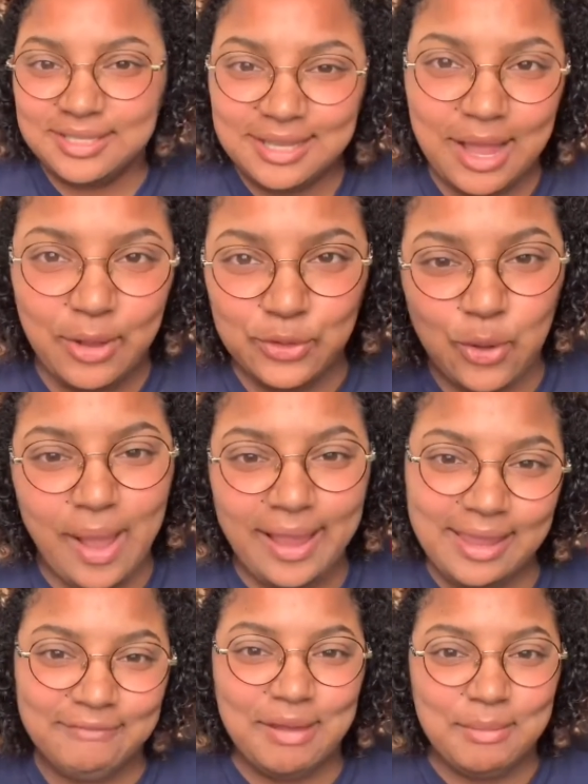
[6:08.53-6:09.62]
I don't know why I
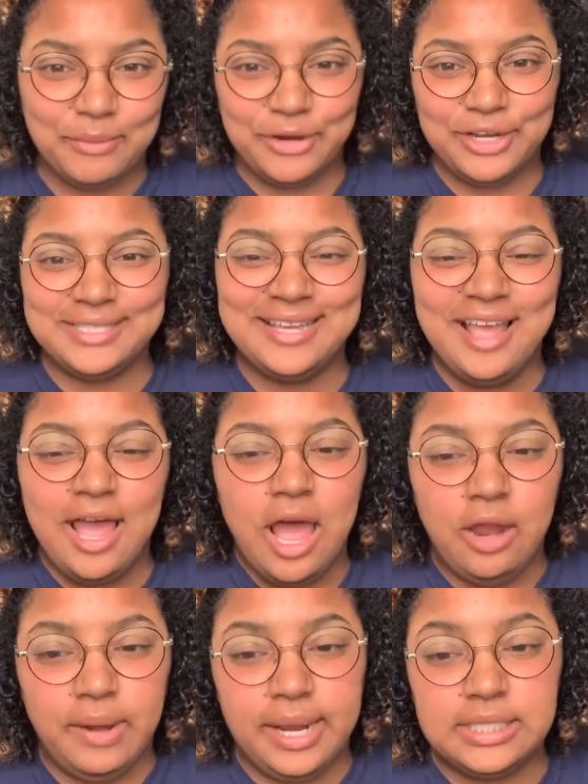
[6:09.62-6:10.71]
can't find my words. All
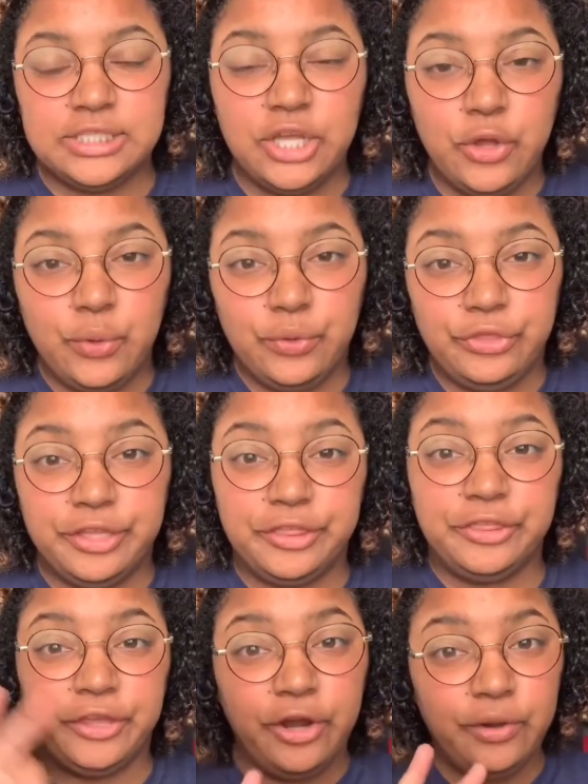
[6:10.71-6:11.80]
right, so the
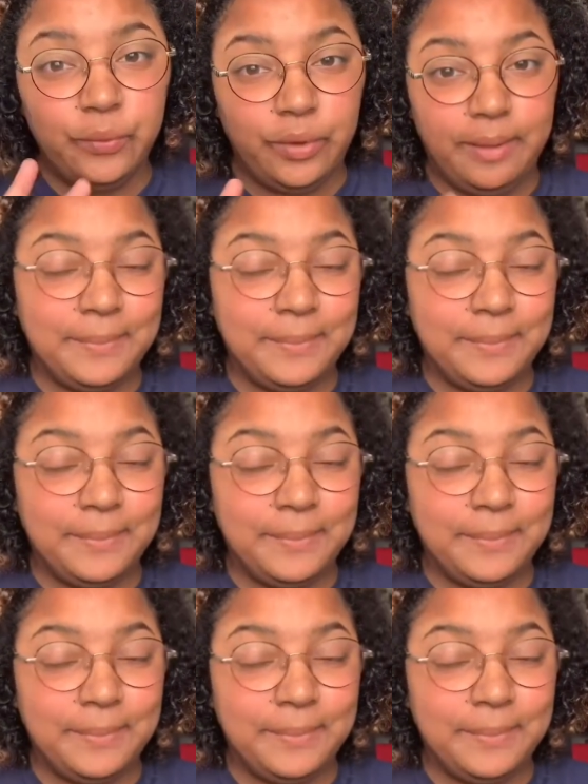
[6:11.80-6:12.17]
third one,